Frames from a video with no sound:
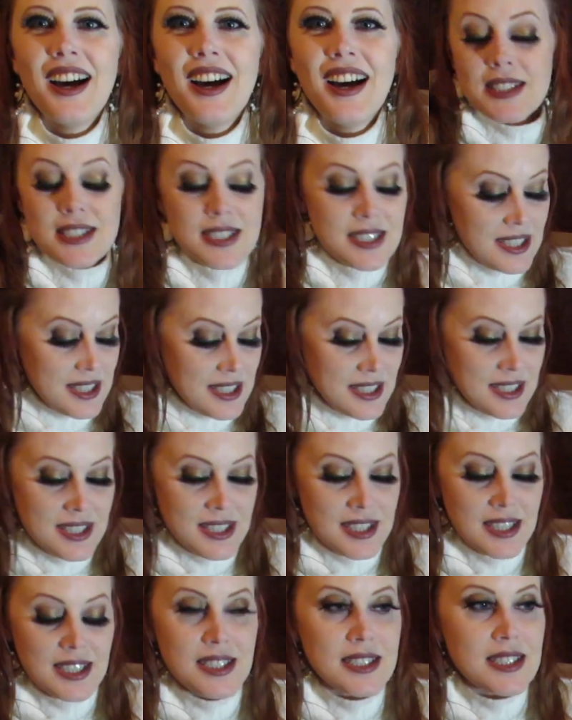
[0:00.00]
This is
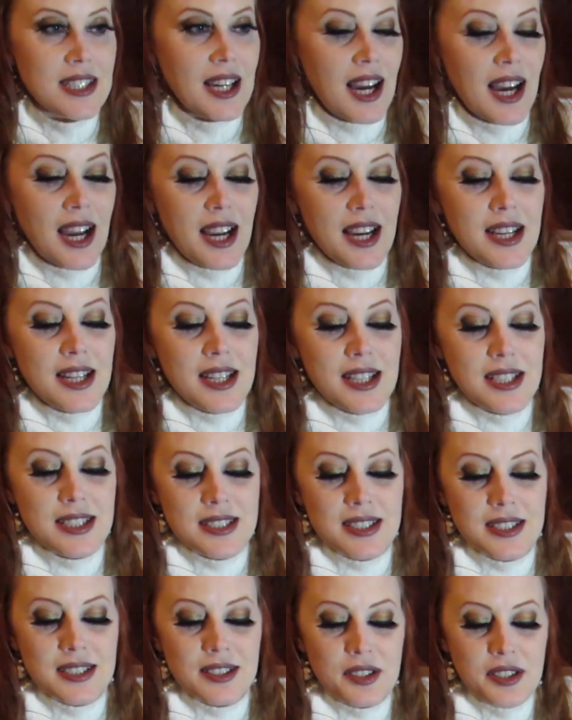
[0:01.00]
the
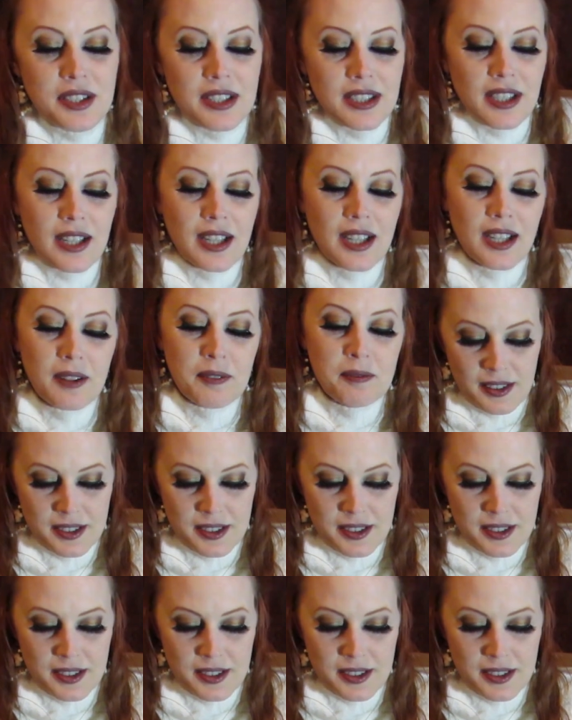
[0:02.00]
tiniest little thing.